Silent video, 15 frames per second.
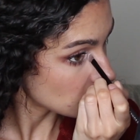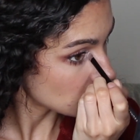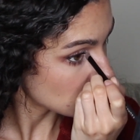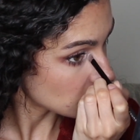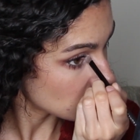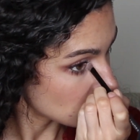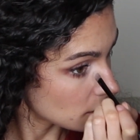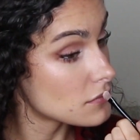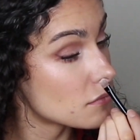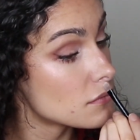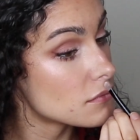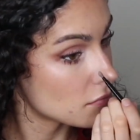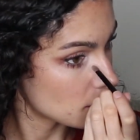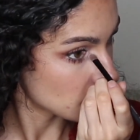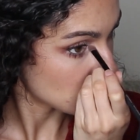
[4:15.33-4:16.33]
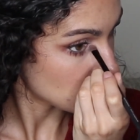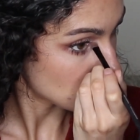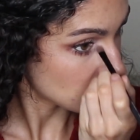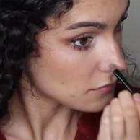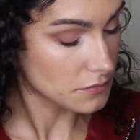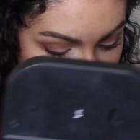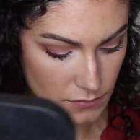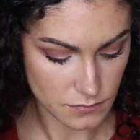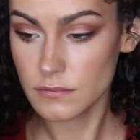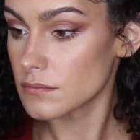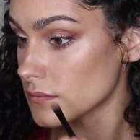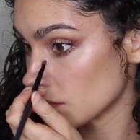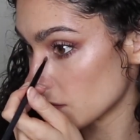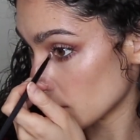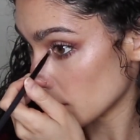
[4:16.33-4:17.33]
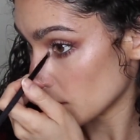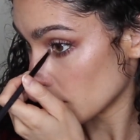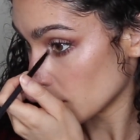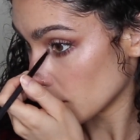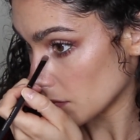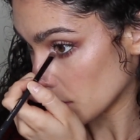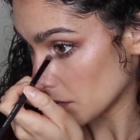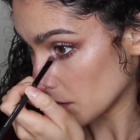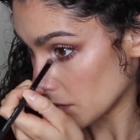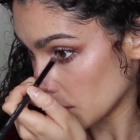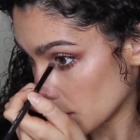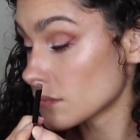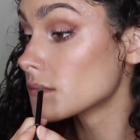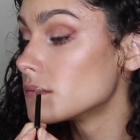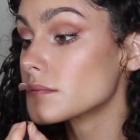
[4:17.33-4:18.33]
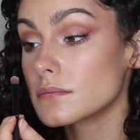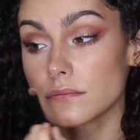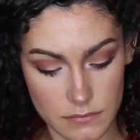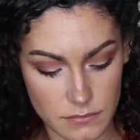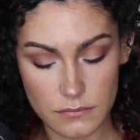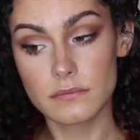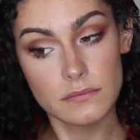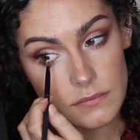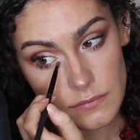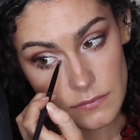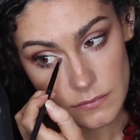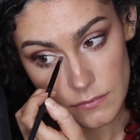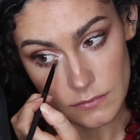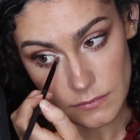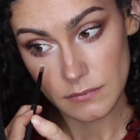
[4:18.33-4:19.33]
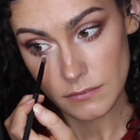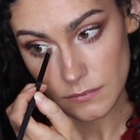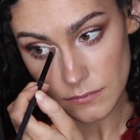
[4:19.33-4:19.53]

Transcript: Using that same light shade, I'm just going to go ahead and brighten up the inner corners of my eyes.